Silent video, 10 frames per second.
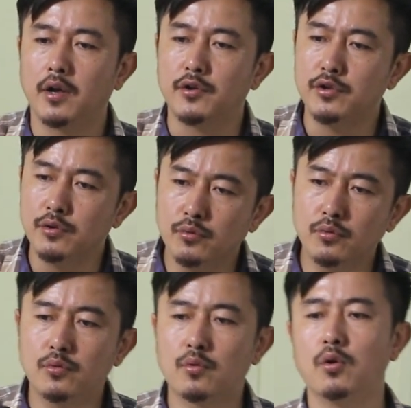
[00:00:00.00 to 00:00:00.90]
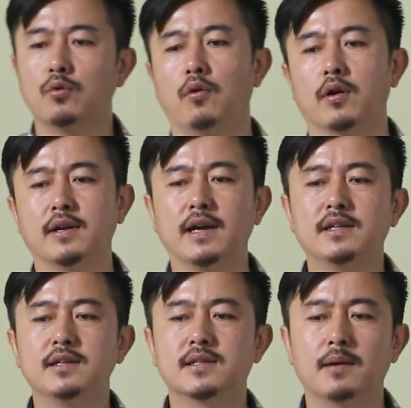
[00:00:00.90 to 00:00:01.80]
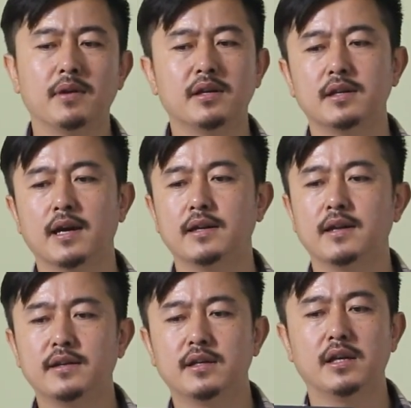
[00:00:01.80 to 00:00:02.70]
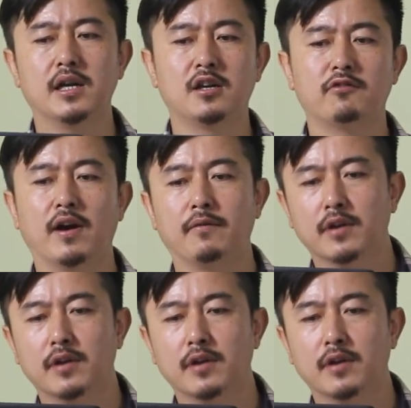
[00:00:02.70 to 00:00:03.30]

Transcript: new Cold War, 1979-1985.